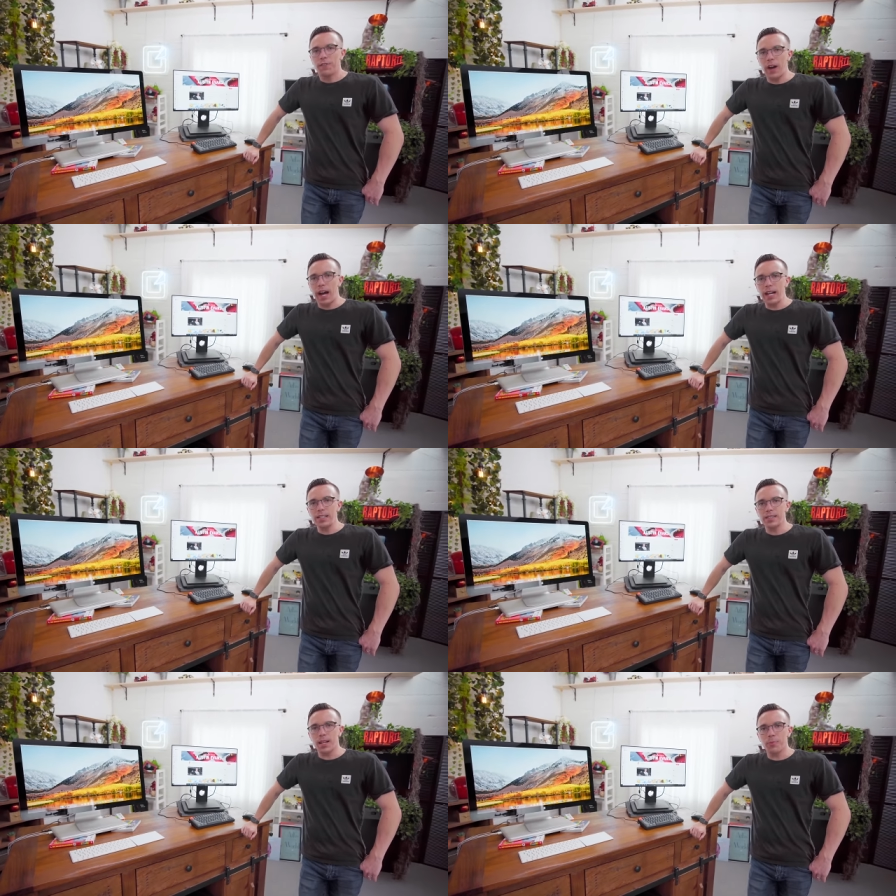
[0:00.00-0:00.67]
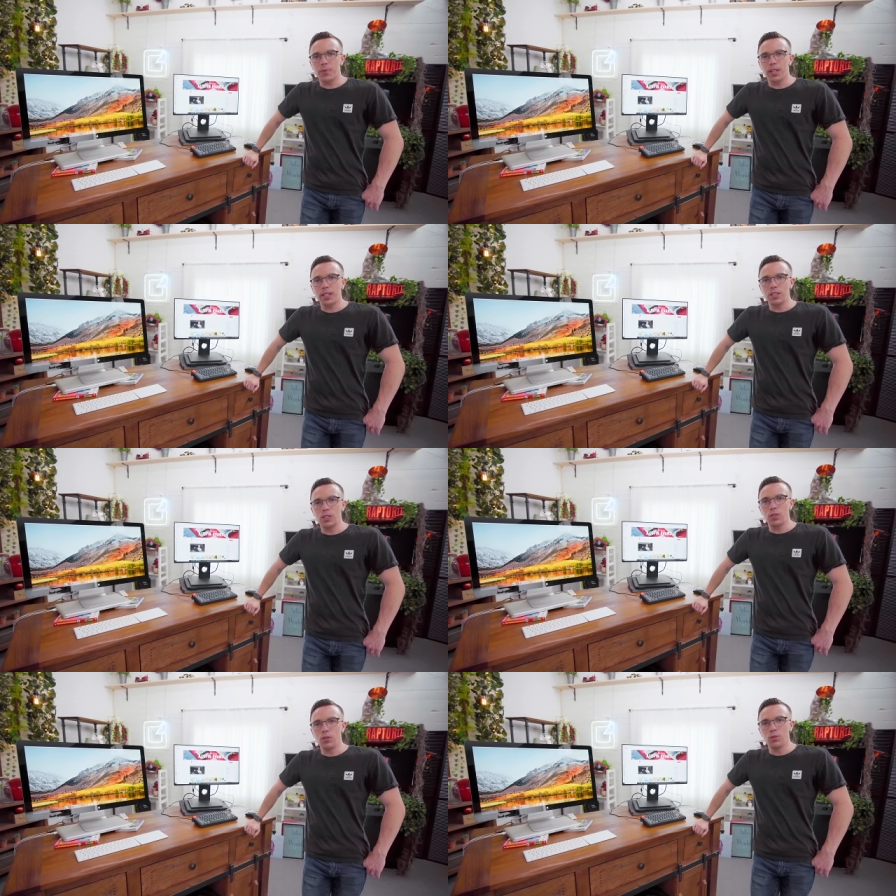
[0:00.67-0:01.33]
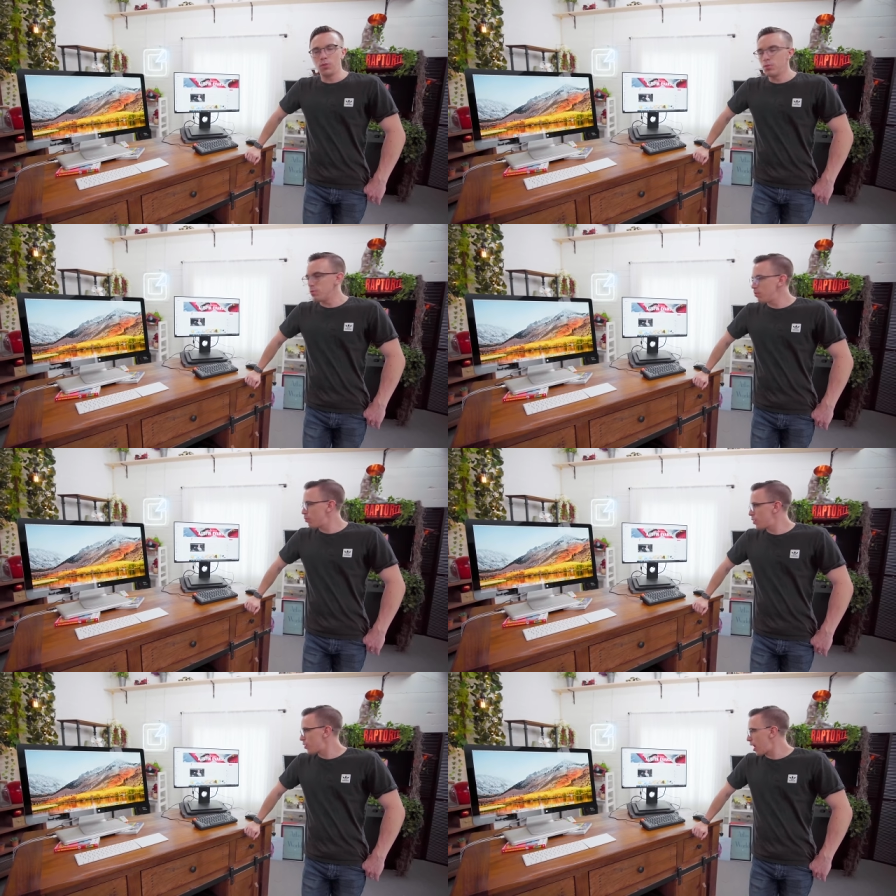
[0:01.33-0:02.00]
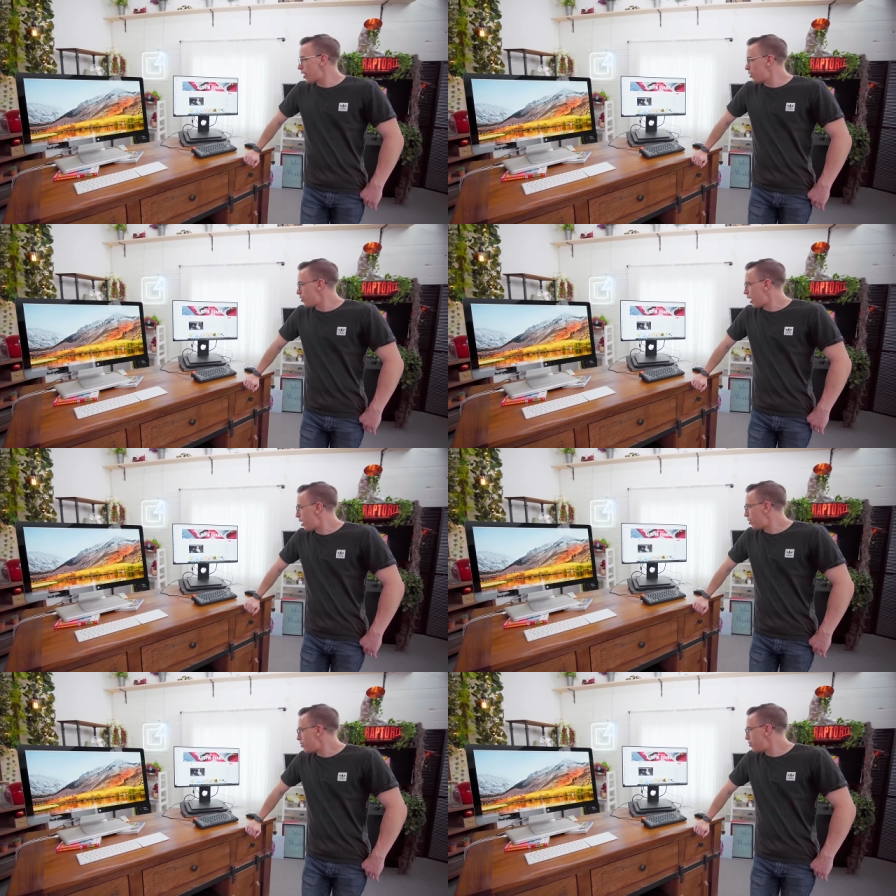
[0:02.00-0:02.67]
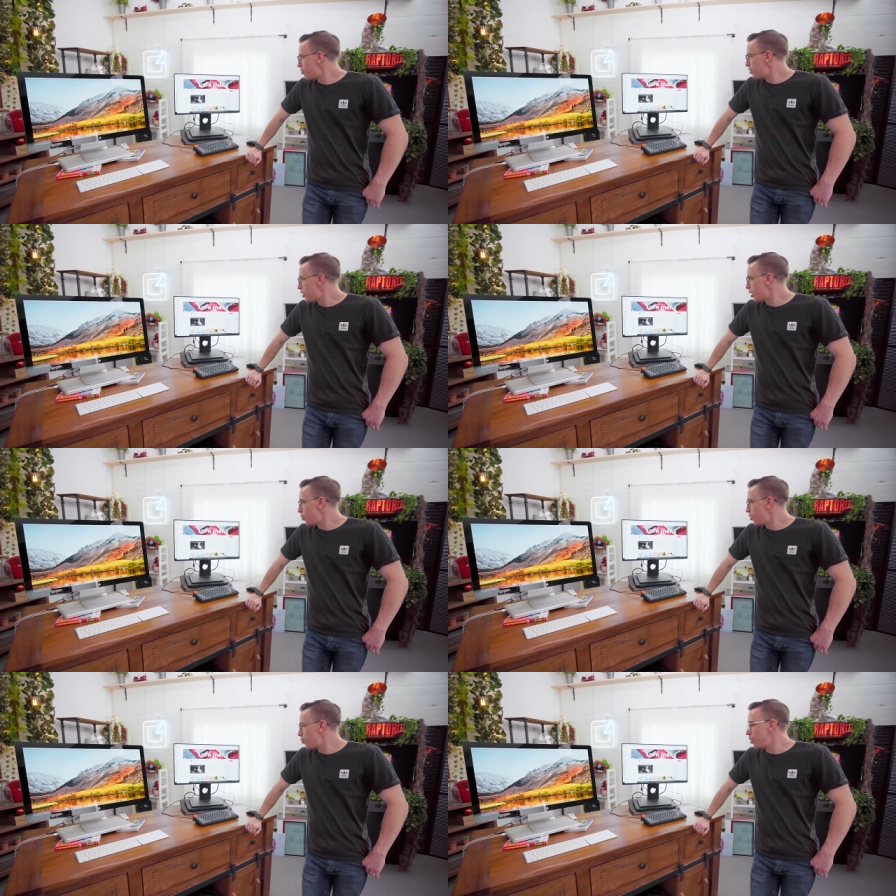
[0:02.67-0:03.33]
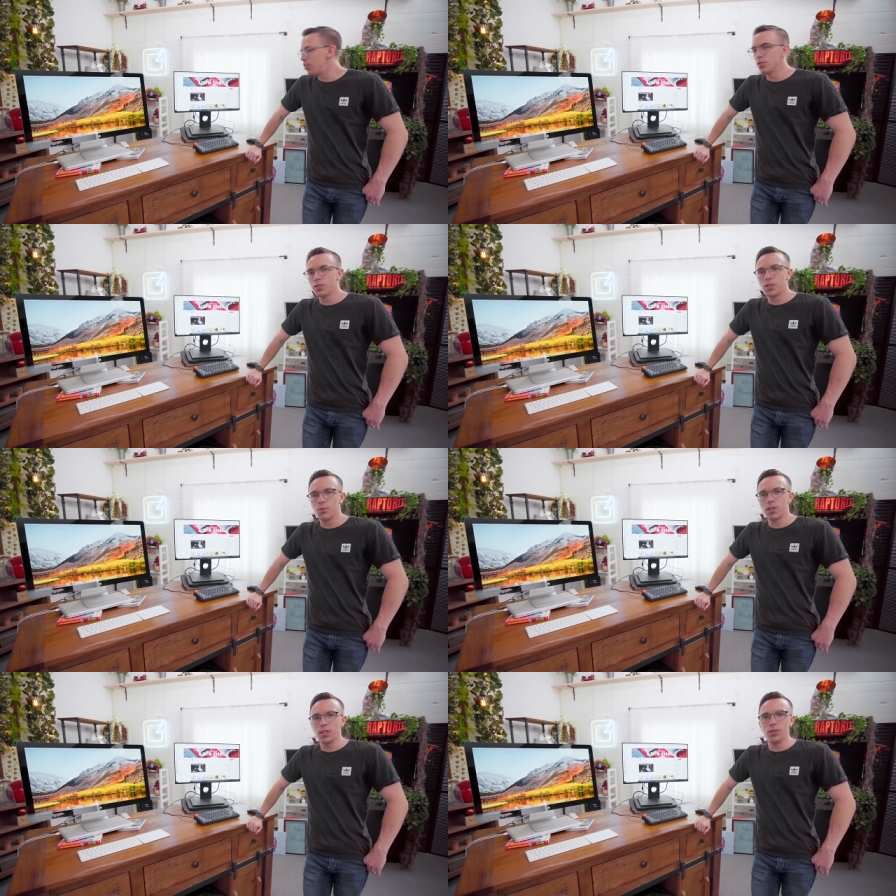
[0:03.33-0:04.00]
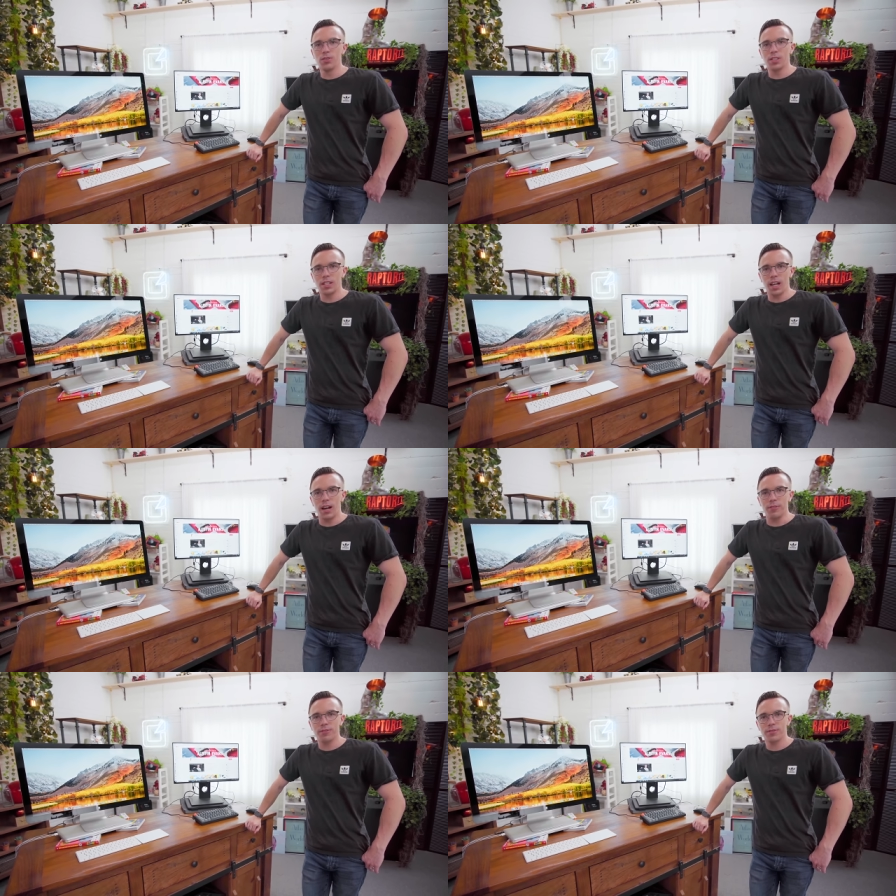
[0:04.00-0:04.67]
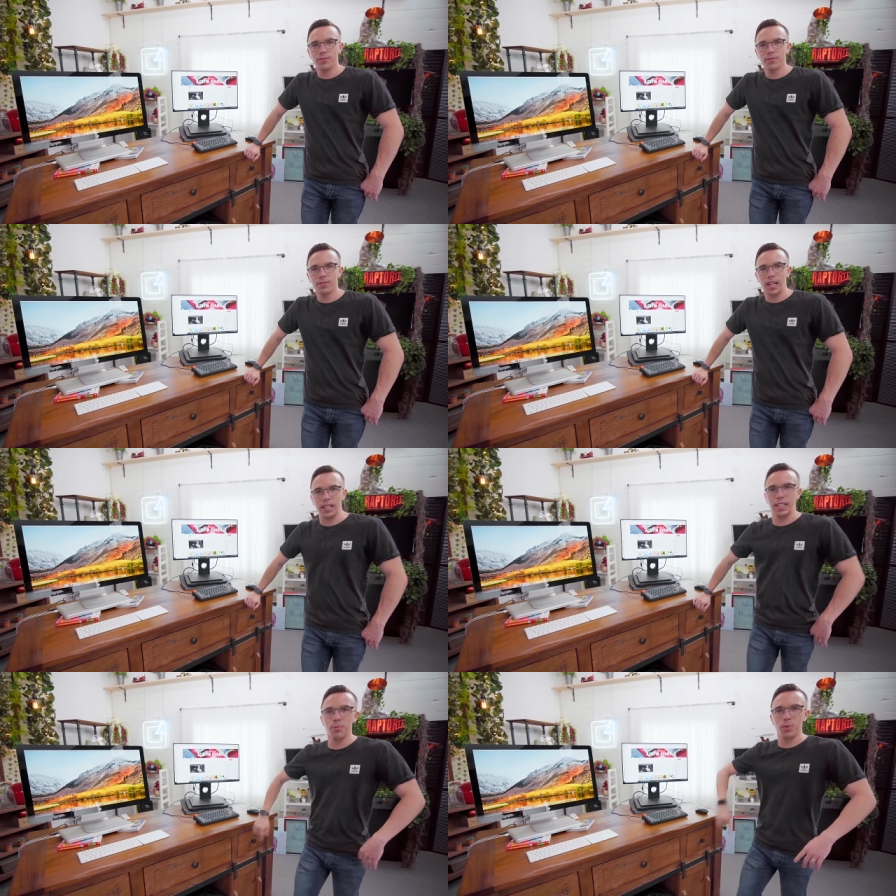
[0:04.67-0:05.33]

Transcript: find something to recycle now. I think we've reduced and reused enough. We gotta keep